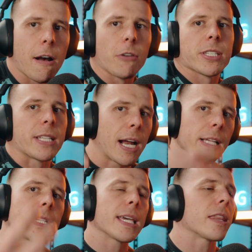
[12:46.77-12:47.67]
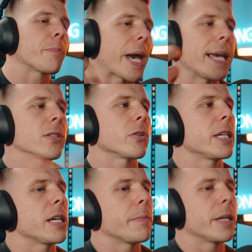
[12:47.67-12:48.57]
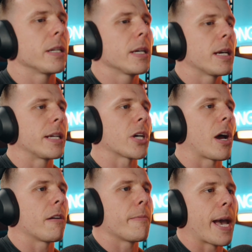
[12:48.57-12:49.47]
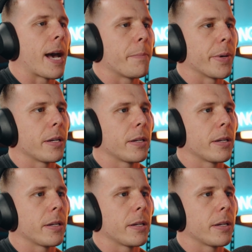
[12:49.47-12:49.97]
I was starting to get the pace on him and tire him out. But